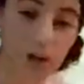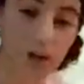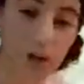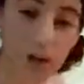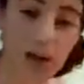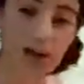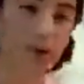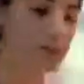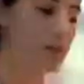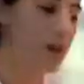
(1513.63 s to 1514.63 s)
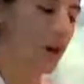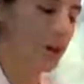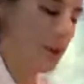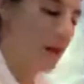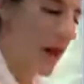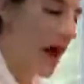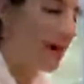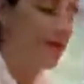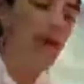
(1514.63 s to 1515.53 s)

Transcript: over here. We have half